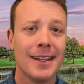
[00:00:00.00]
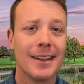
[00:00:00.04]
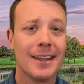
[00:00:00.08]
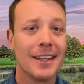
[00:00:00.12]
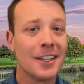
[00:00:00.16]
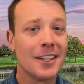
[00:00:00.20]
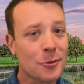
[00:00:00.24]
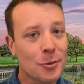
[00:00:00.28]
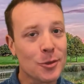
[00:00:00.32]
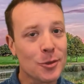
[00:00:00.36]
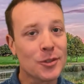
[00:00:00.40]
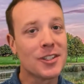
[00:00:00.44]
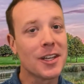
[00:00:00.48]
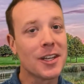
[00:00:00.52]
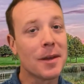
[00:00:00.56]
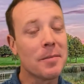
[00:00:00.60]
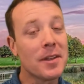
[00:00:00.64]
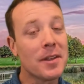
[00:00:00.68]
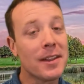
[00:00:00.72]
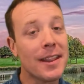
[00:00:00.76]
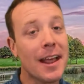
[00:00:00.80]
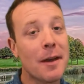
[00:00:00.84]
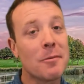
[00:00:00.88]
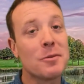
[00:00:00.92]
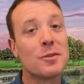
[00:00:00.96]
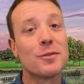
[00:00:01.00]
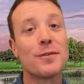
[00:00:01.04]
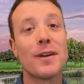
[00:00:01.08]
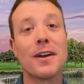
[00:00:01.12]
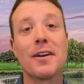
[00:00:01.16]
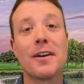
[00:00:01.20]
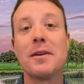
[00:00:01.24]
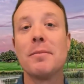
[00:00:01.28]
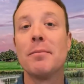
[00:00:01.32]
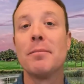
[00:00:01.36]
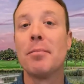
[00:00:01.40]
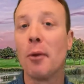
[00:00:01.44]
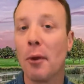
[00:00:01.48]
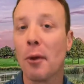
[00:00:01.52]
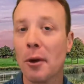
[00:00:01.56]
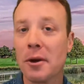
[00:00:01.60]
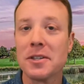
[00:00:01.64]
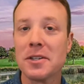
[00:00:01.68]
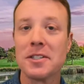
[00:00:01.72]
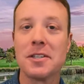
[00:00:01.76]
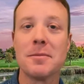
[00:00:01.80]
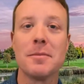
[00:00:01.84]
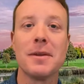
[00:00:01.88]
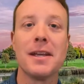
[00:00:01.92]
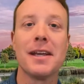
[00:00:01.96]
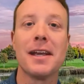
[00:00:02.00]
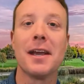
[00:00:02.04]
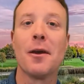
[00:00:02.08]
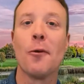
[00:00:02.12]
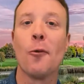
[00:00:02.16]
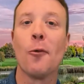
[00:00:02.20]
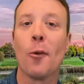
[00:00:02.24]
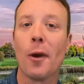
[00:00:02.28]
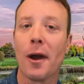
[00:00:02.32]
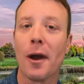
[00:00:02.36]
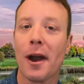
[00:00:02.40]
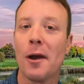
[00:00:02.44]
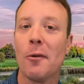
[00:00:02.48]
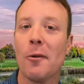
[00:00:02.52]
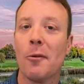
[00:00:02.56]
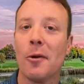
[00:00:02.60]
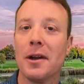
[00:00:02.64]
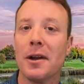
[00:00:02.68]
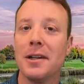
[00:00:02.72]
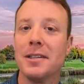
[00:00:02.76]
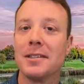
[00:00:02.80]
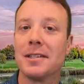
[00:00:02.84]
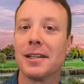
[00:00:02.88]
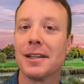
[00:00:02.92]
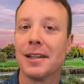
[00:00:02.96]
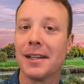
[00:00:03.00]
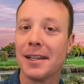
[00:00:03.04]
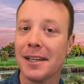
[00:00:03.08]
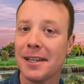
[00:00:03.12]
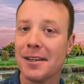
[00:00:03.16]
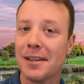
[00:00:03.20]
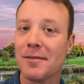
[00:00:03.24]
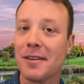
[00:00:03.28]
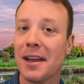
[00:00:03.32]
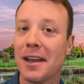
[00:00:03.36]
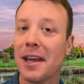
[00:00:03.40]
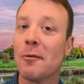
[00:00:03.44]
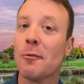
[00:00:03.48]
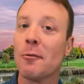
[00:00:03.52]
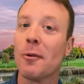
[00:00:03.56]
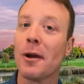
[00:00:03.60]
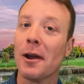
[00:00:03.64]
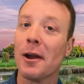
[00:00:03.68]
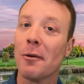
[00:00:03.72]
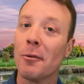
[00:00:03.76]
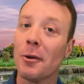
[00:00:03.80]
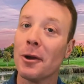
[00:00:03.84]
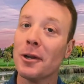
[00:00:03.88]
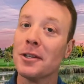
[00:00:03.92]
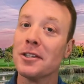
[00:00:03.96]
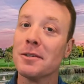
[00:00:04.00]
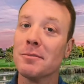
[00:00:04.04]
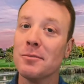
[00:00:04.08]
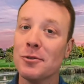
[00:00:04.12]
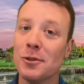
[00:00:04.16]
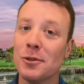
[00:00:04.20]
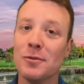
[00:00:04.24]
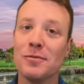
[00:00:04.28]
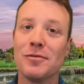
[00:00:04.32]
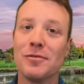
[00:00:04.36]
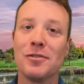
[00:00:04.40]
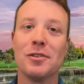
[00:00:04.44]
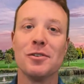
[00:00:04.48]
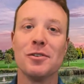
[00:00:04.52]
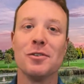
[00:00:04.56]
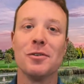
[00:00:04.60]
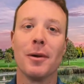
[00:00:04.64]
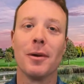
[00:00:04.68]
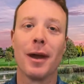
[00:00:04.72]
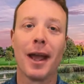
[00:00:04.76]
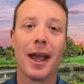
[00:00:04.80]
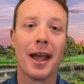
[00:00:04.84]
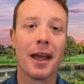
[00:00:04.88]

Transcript: This was something that was very important to me and where I wanted to live and where I wanted to move to.